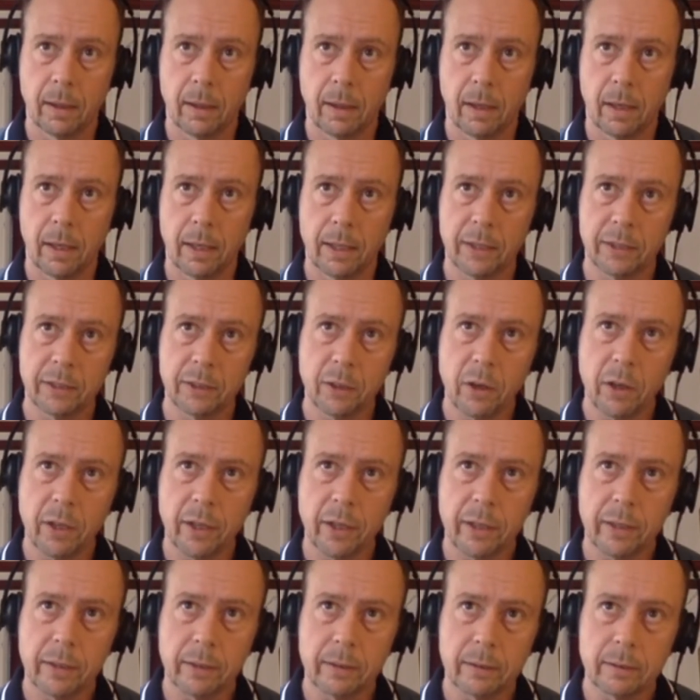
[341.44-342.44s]
And as
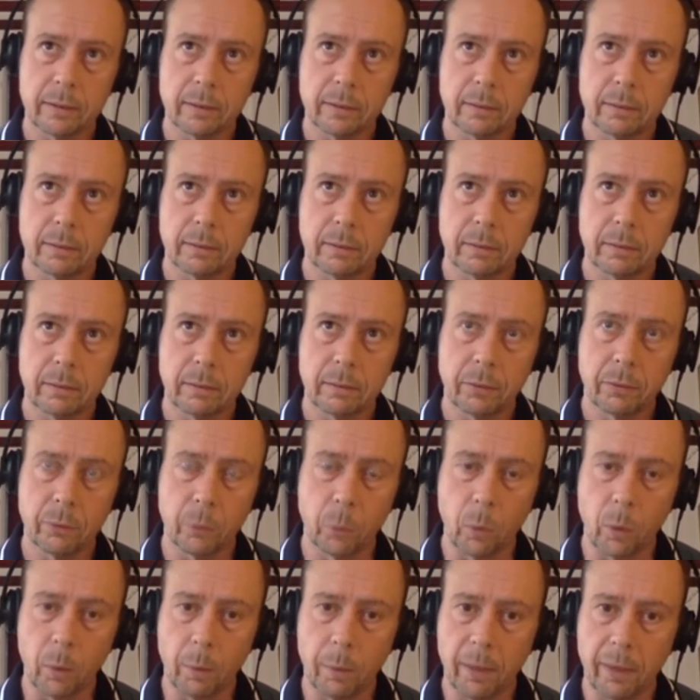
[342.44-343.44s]
I
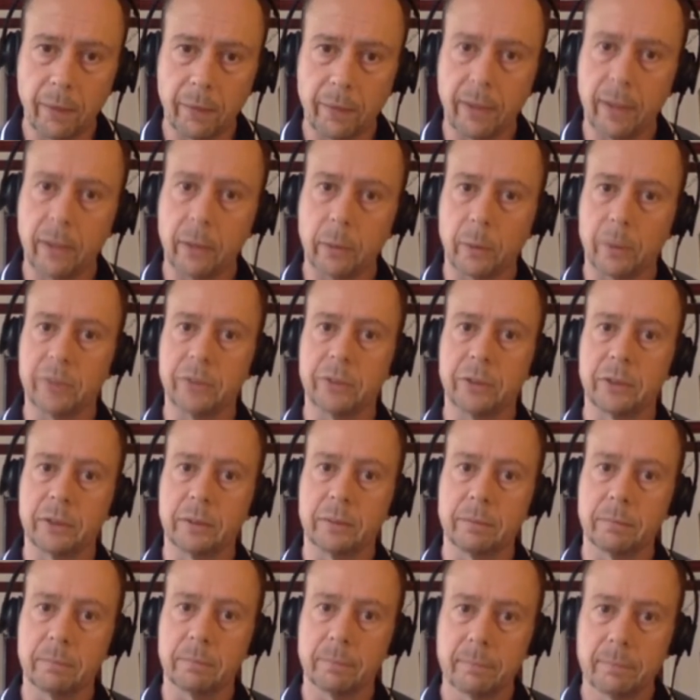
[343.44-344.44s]
thought about that
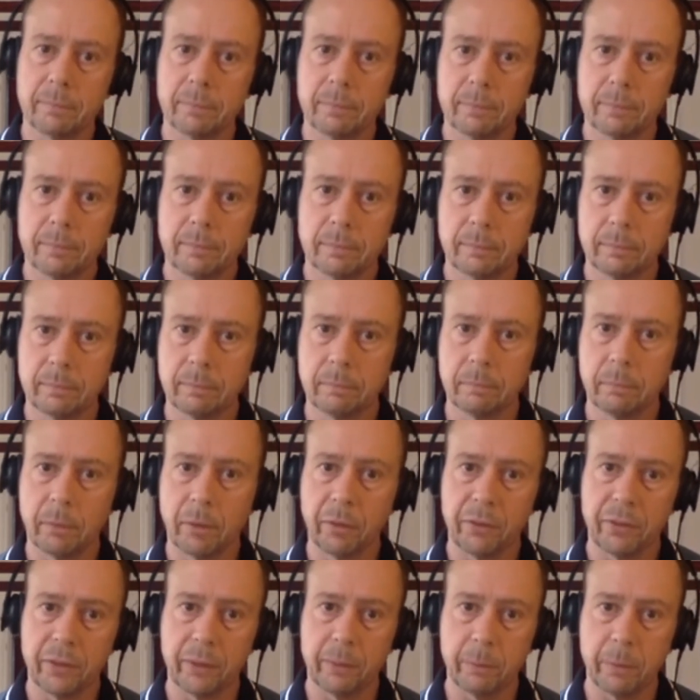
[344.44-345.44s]
question,
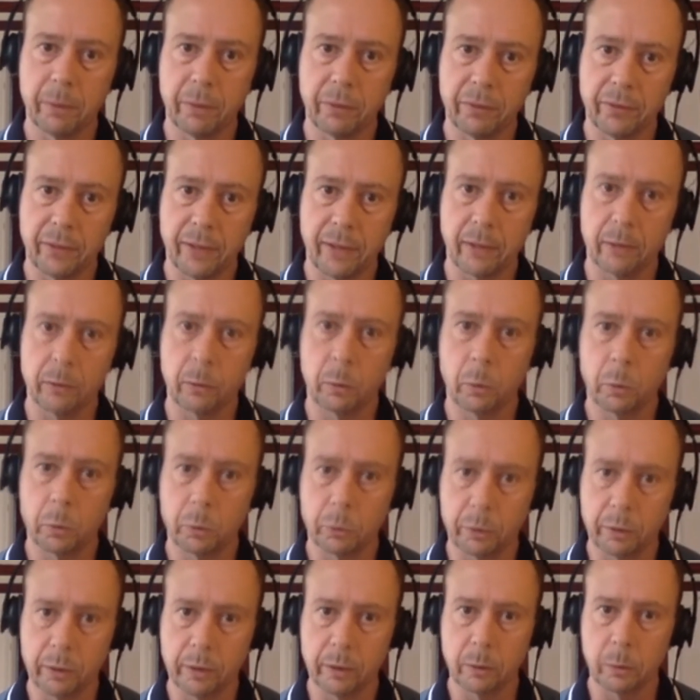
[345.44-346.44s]
month in, month out,
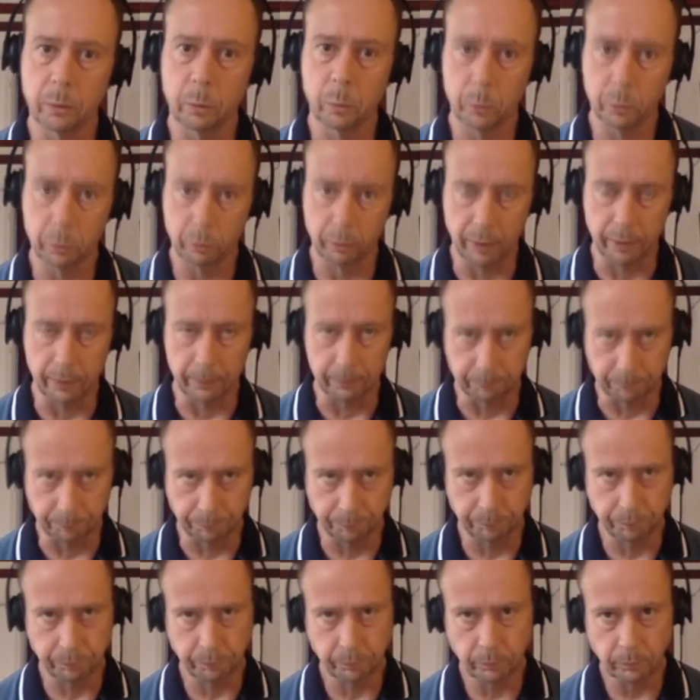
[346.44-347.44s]
quarter in, quarter out,
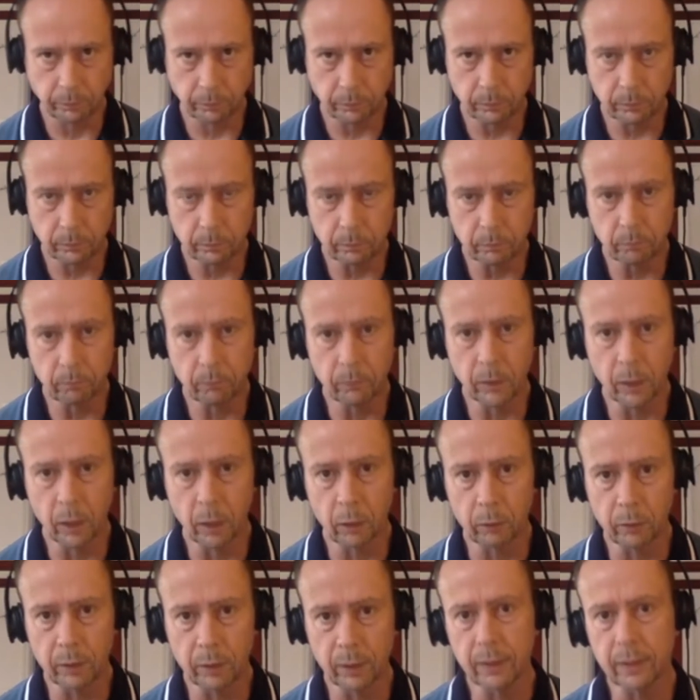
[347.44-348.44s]
I
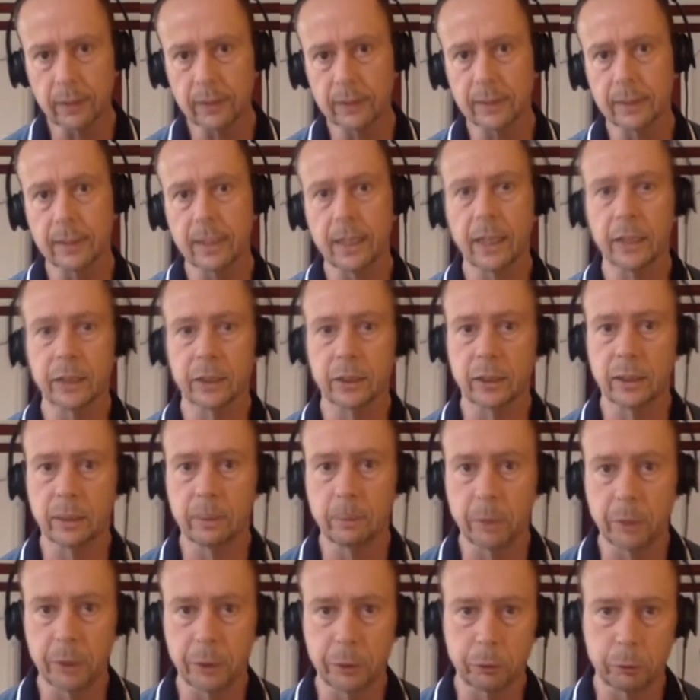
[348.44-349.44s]
realized that actually
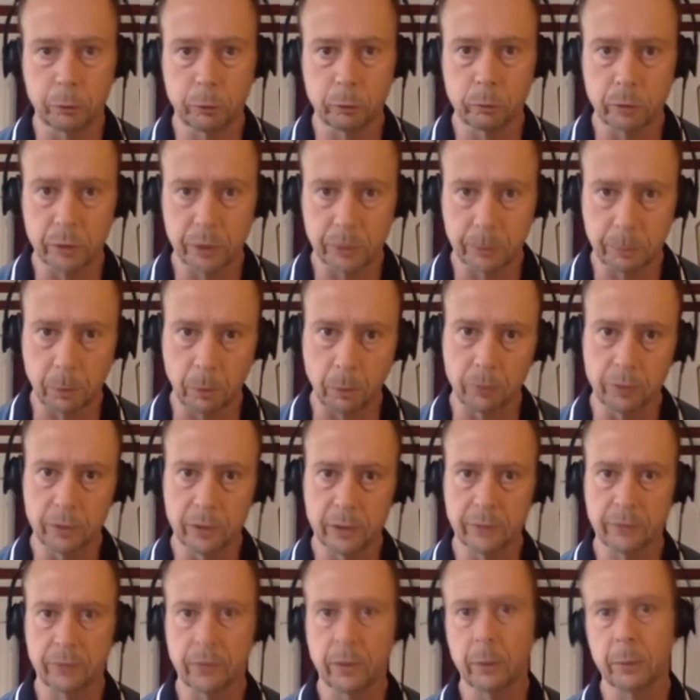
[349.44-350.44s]
my true
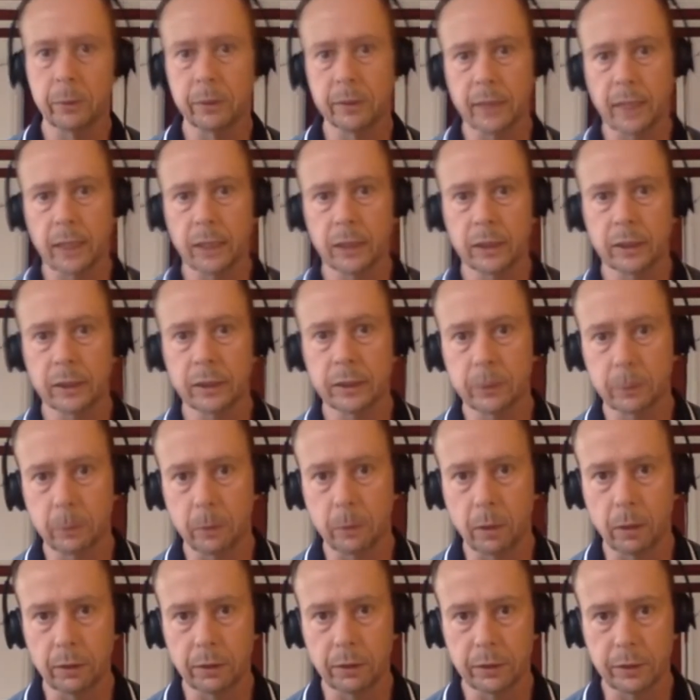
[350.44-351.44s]
response, if I was actually
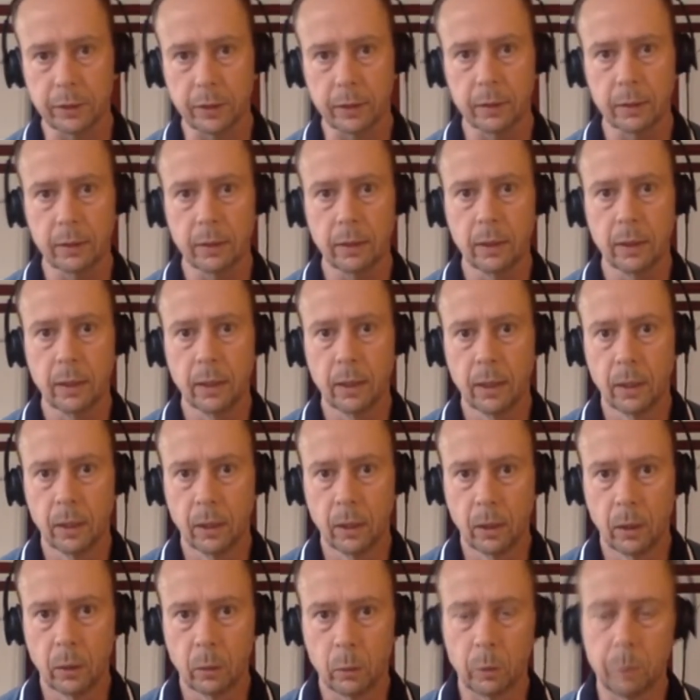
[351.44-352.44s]
to answer,
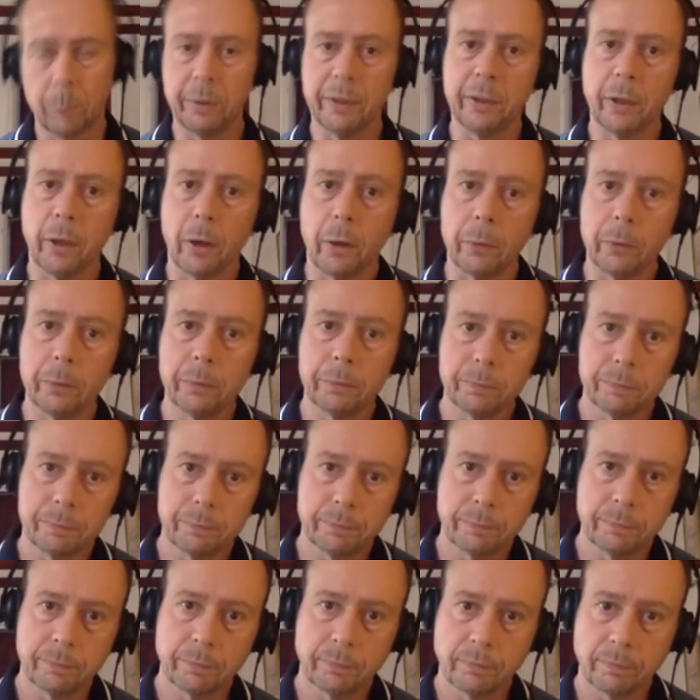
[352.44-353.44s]
would be no,
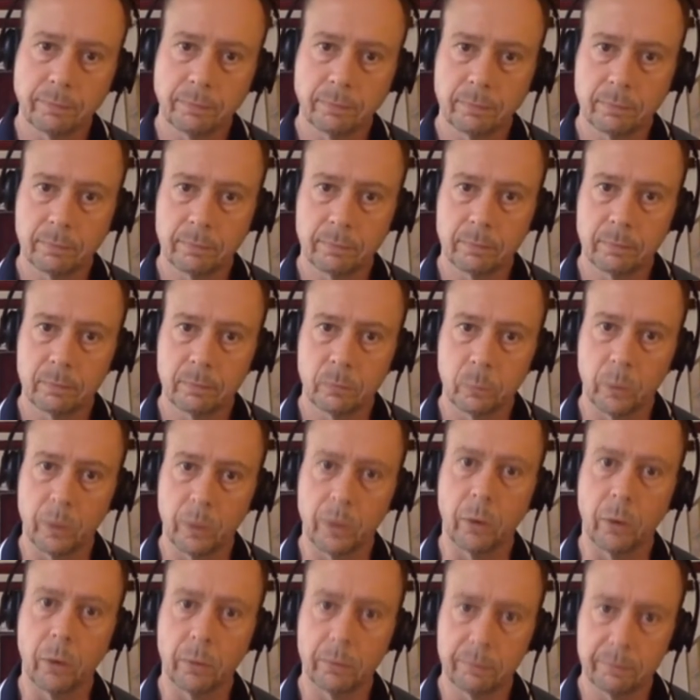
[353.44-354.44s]
we're
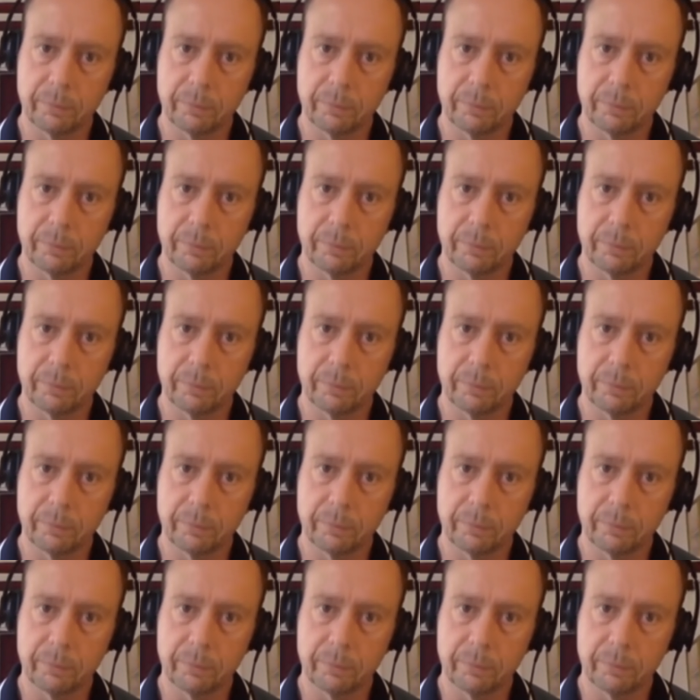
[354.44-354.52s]
not.